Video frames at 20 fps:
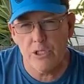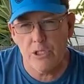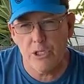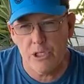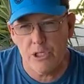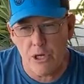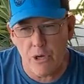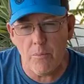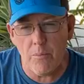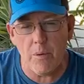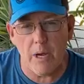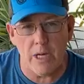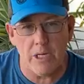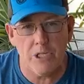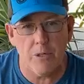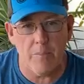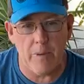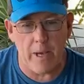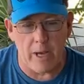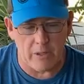too
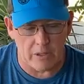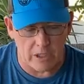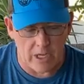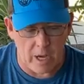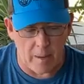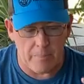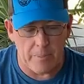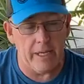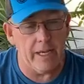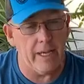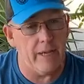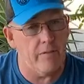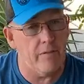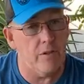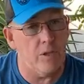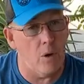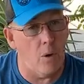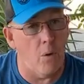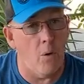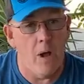much about cupping, even
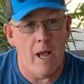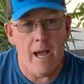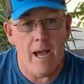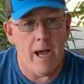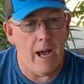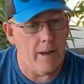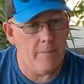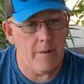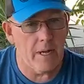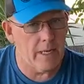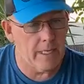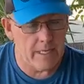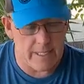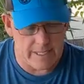though I'm not going to